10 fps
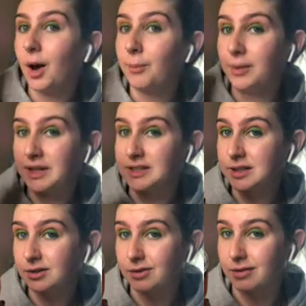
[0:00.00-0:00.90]
But it
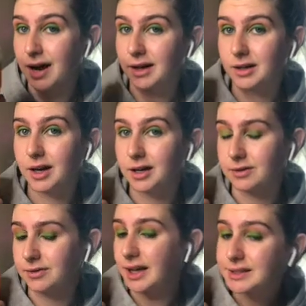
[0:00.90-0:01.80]
didn't crack, and
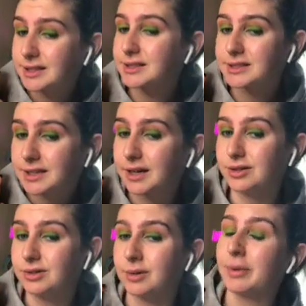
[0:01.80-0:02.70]
if that doesn't tell
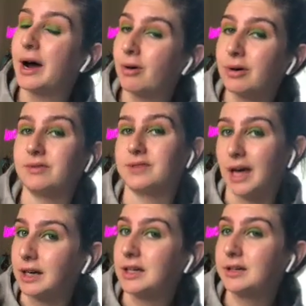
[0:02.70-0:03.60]
you the power of
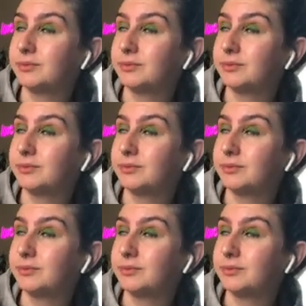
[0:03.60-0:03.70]
Yeti,